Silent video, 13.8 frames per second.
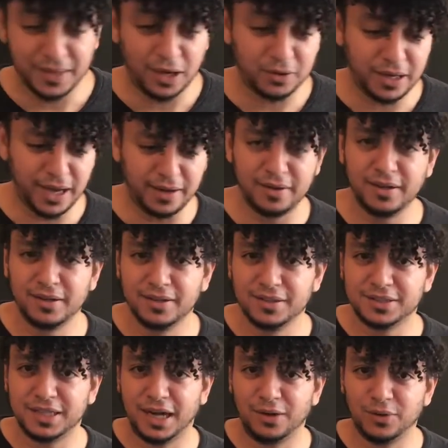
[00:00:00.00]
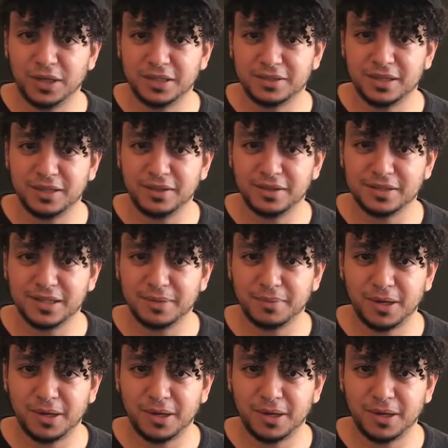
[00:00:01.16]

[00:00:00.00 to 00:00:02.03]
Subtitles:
Okay. Shall we continue this in a